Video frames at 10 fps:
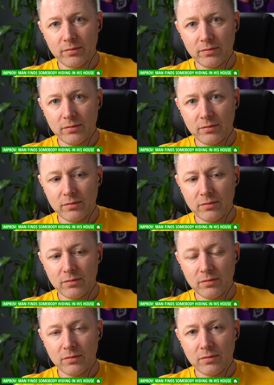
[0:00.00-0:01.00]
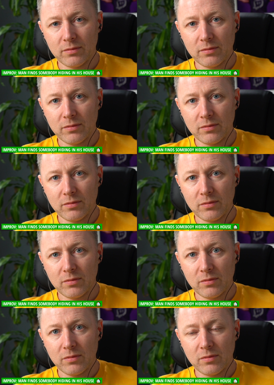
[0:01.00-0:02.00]

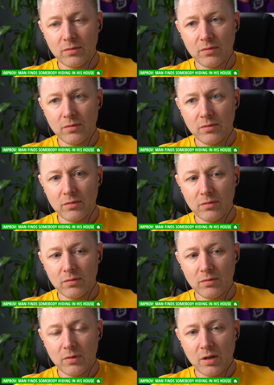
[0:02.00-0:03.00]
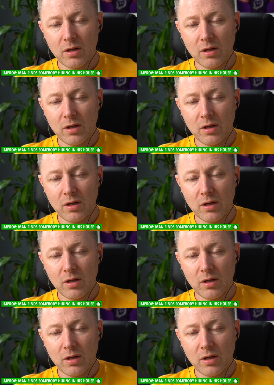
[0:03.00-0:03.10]
(no one is talking)